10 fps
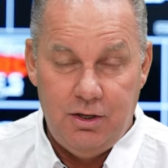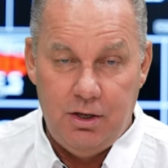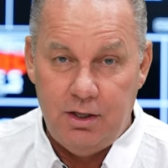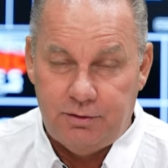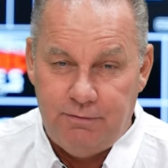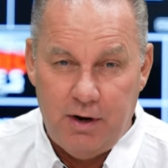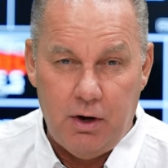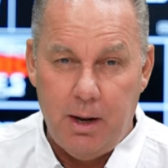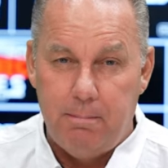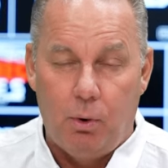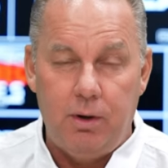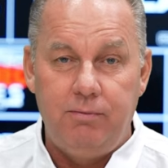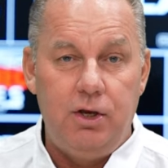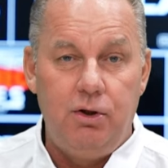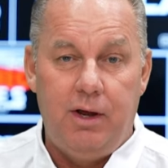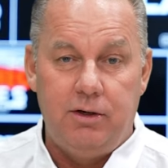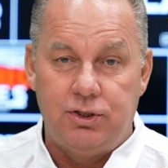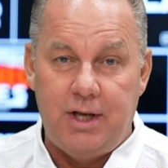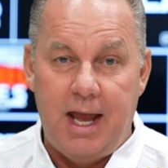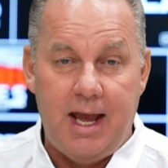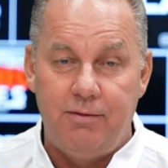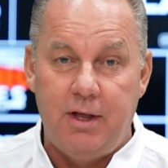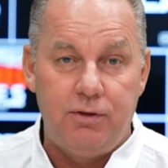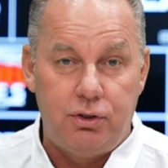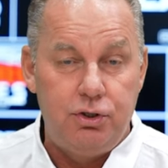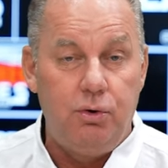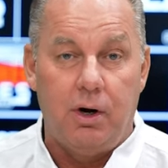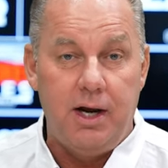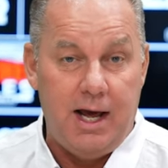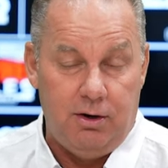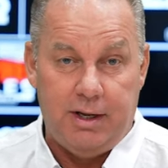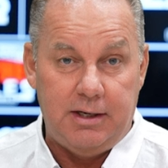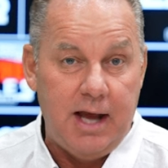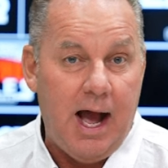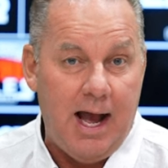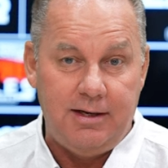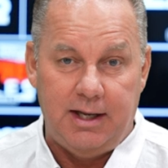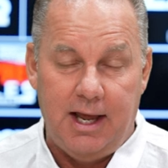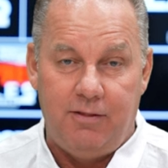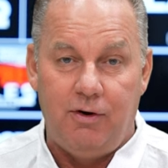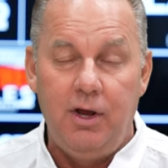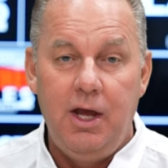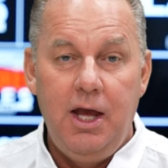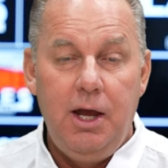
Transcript: It's very important that you understand that the two are not only tied together,